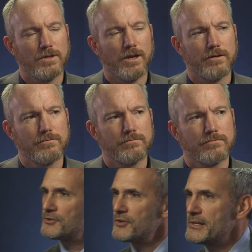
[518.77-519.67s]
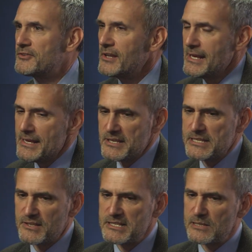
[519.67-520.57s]
Yeah. You know, so it's, this
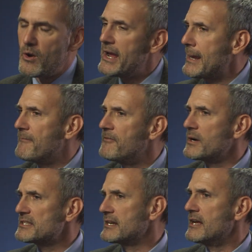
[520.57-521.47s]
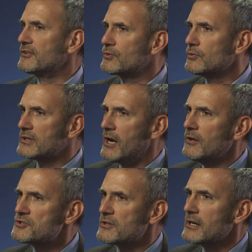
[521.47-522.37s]
is, this is why I kept focusing on school
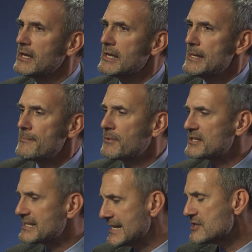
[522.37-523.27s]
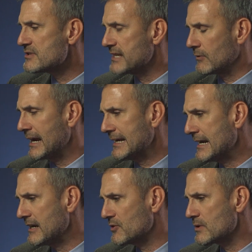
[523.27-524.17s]
culture. Because it's interesting, right?
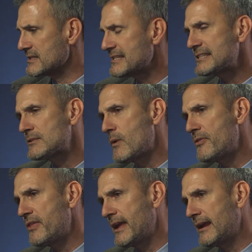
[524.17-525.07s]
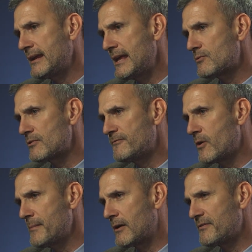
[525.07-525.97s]
In other words, this is the one thing in the
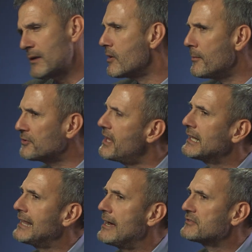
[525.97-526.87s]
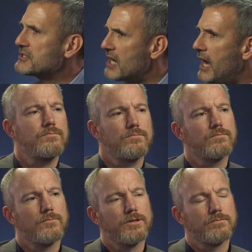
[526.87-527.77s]
reform era that we're almost not allowed to touch.
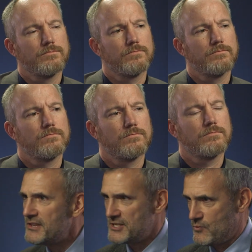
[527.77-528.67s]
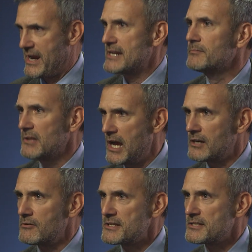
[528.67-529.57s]
Why do we have these random
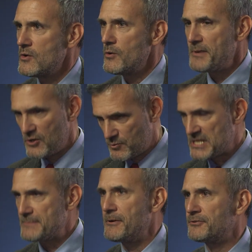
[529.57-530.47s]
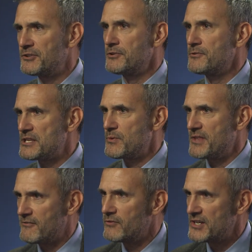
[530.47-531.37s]
lotteries? Well, because we're supposed to do this with
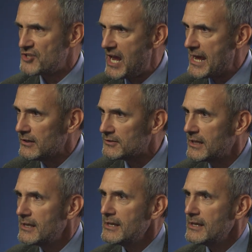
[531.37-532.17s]
every child.